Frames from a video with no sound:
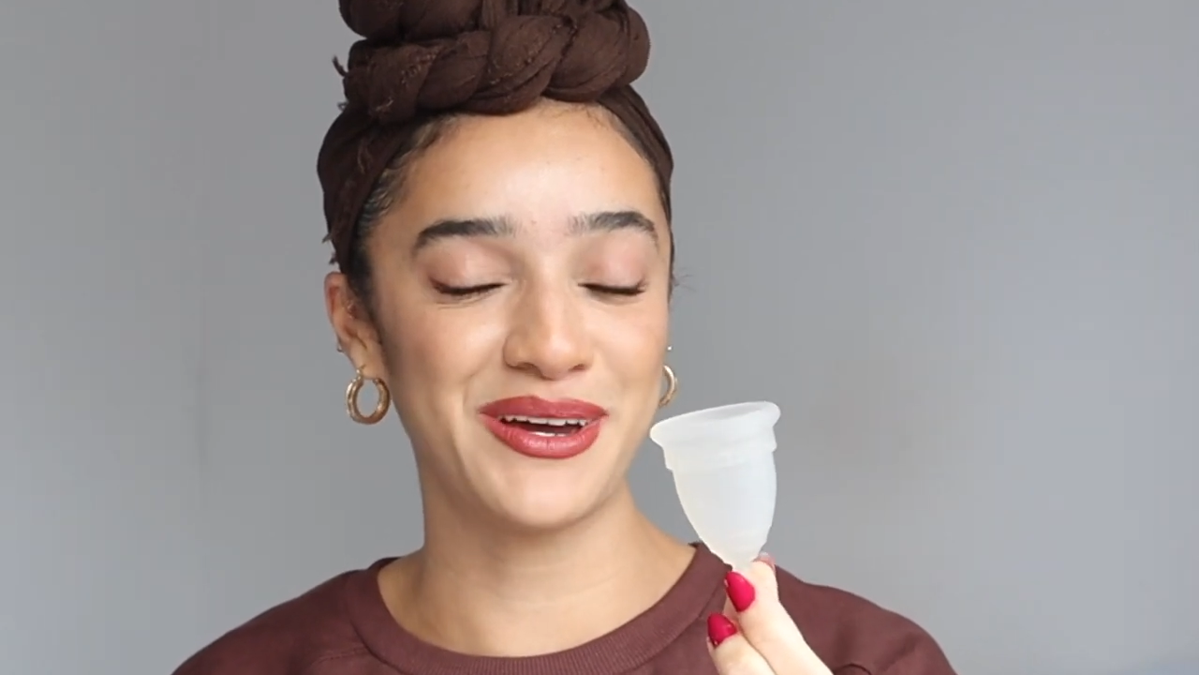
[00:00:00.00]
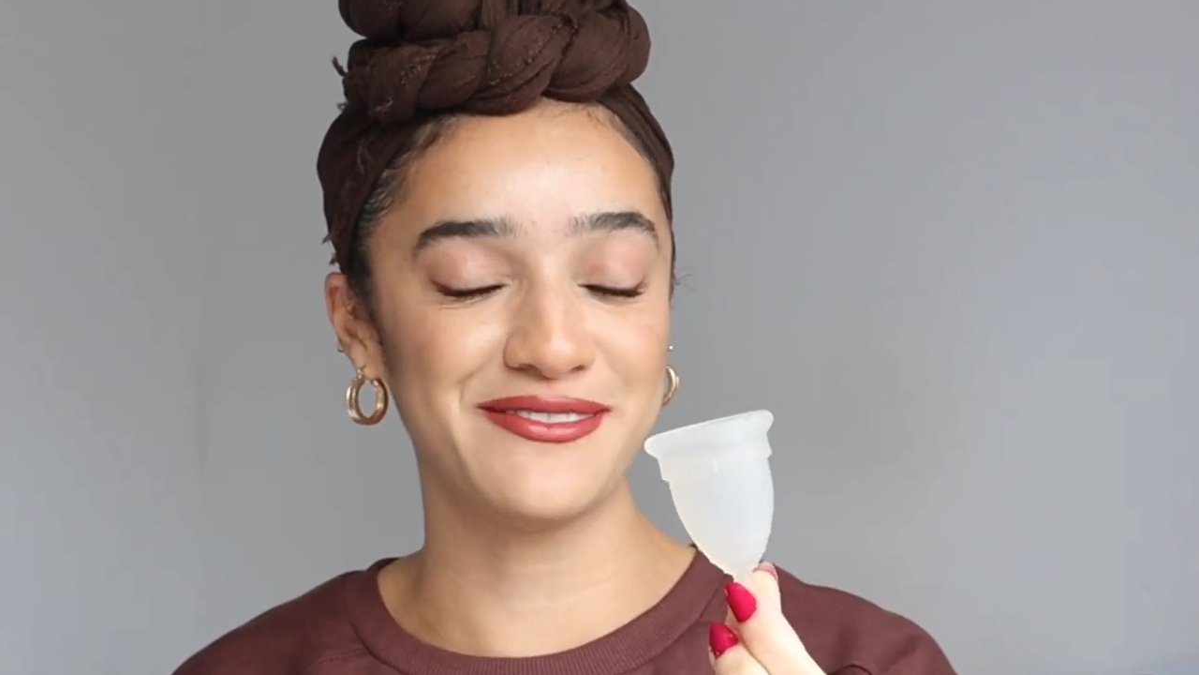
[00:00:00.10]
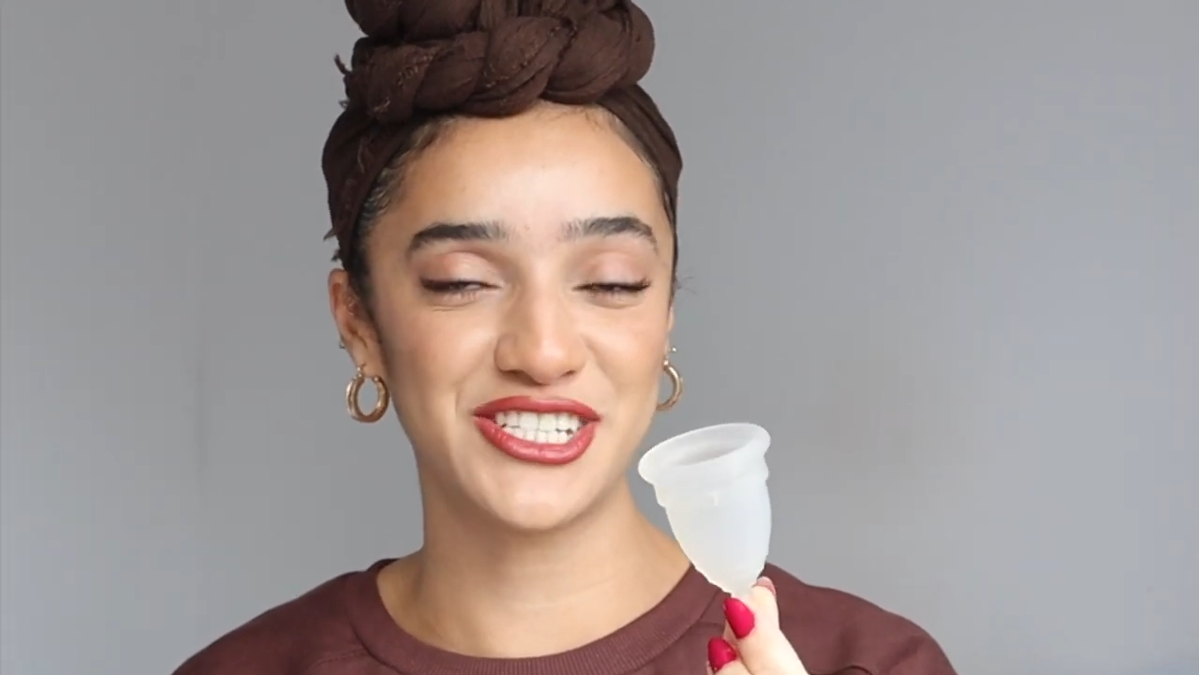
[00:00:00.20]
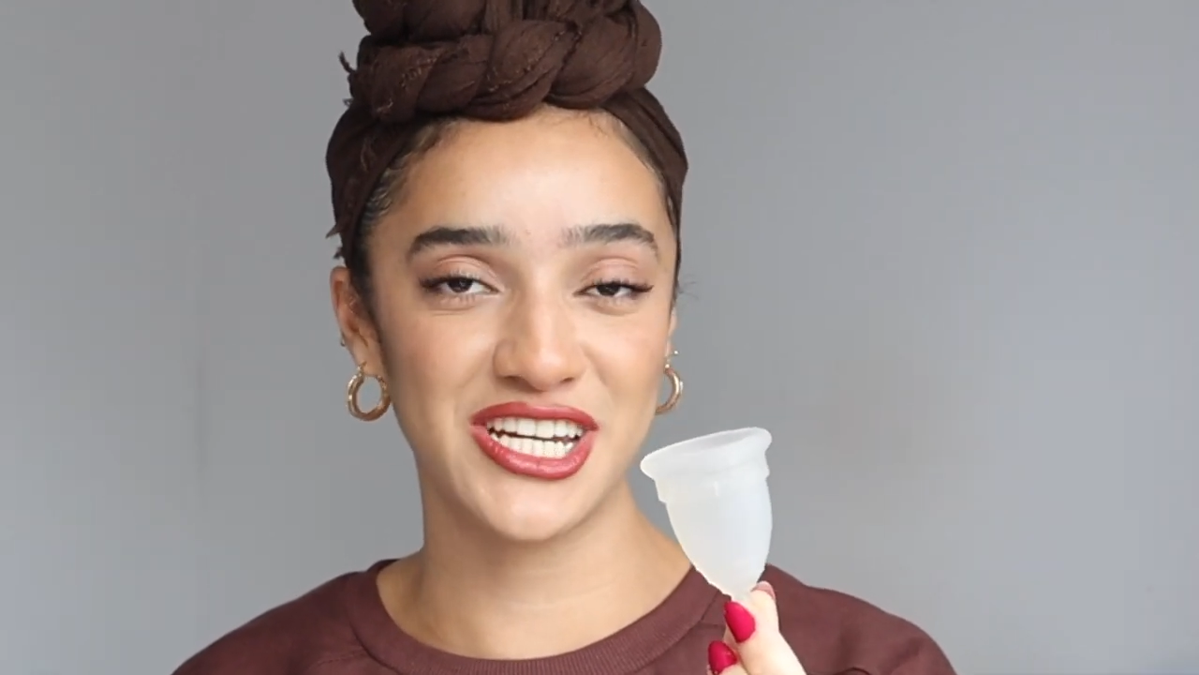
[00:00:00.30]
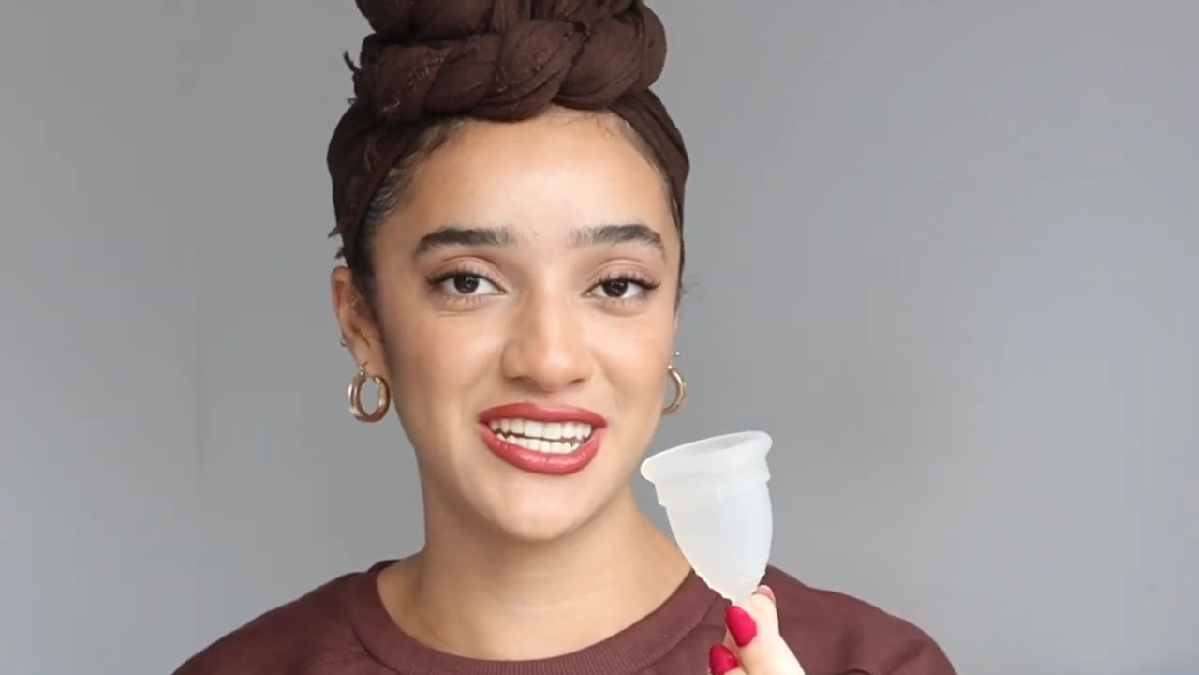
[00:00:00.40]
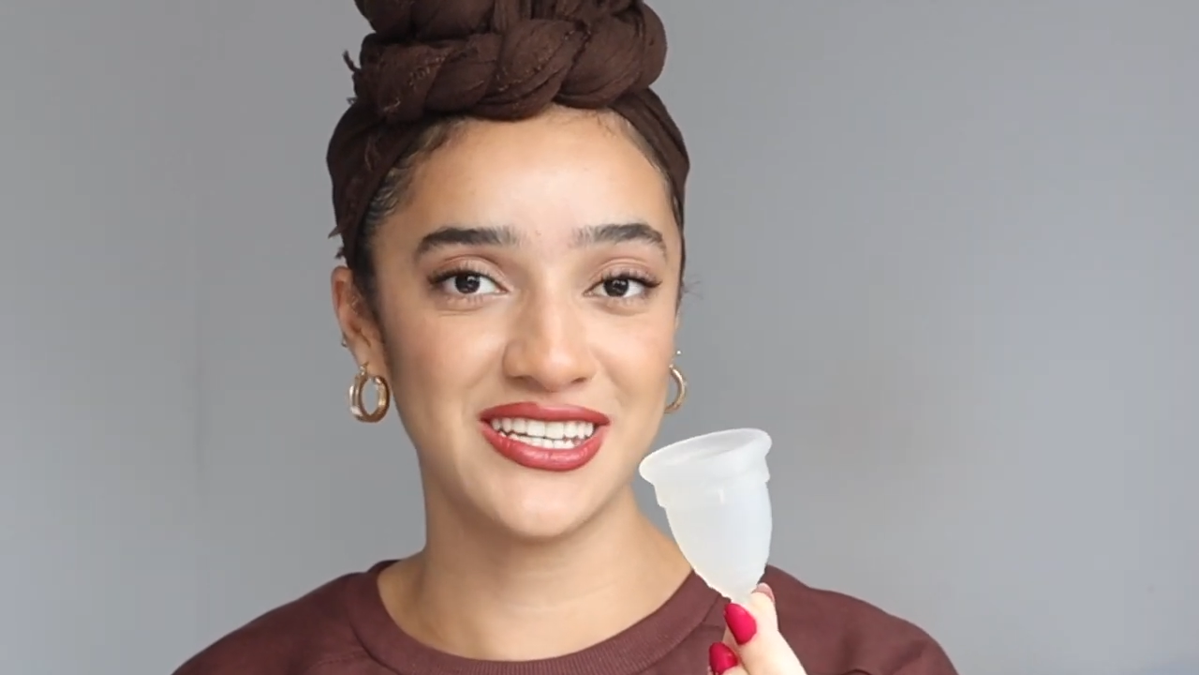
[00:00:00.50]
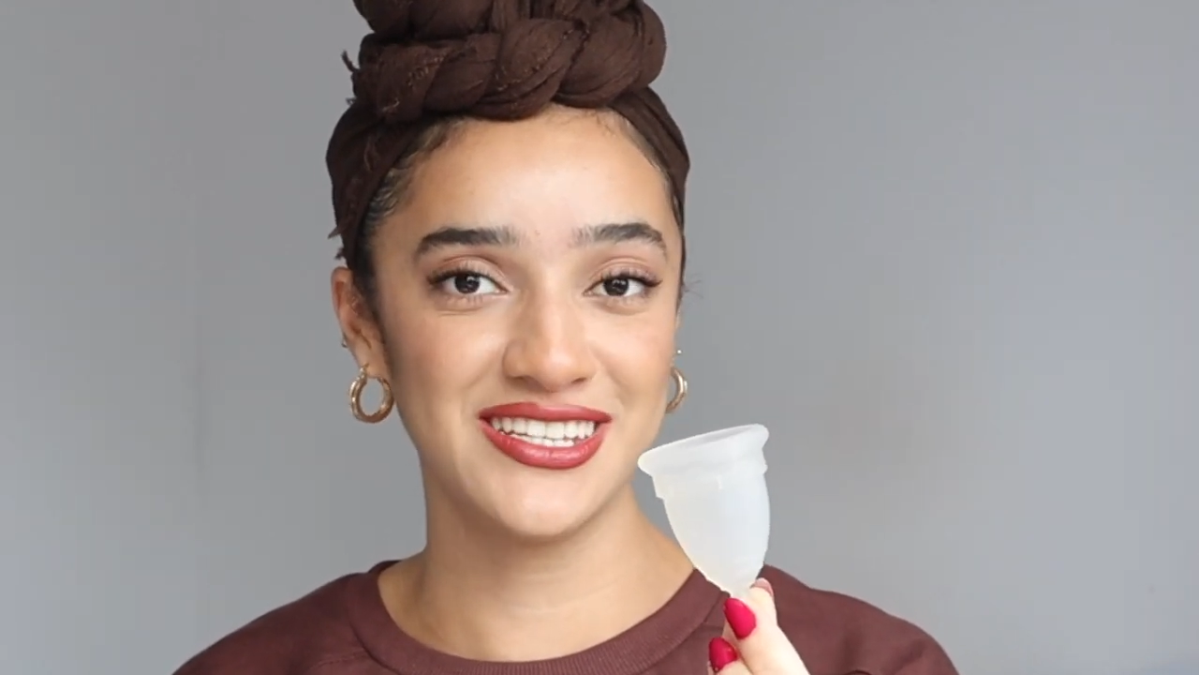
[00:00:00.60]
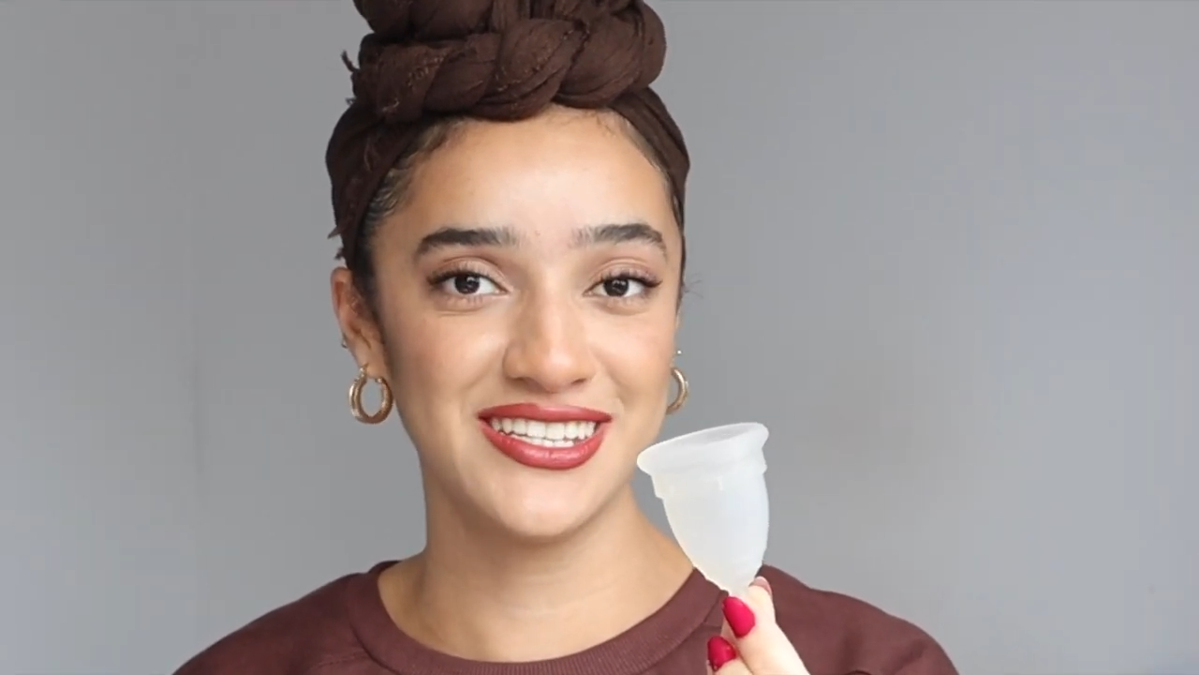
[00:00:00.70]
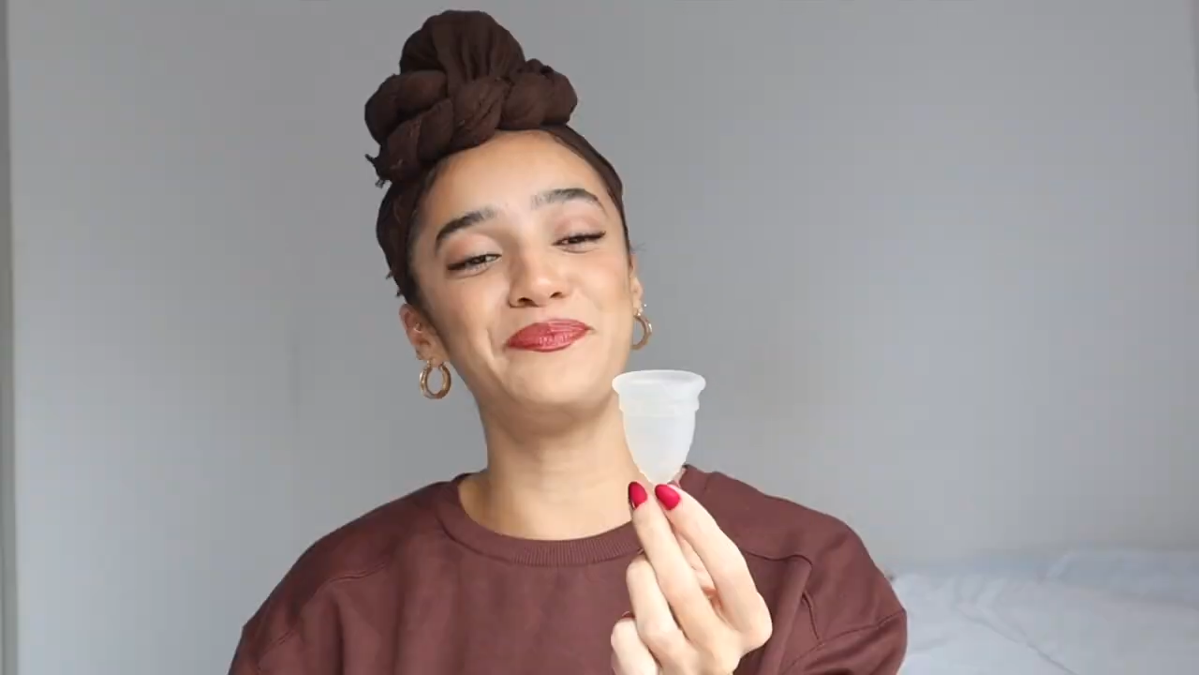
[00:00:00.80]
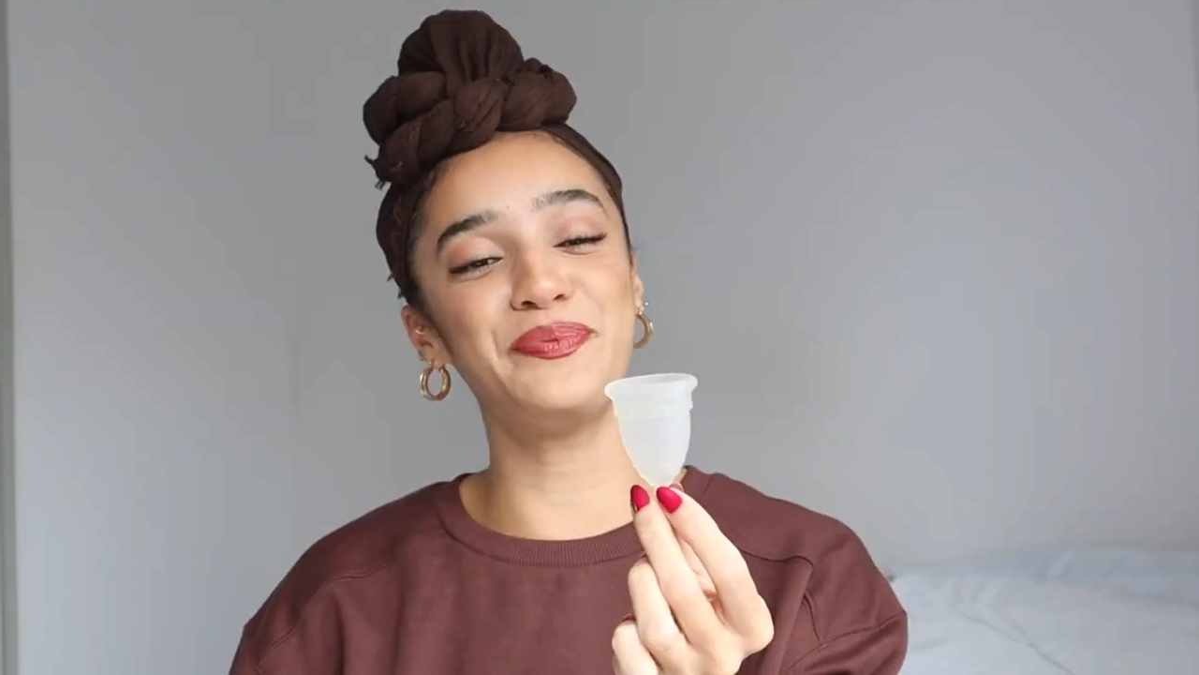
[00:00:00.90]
my vagina?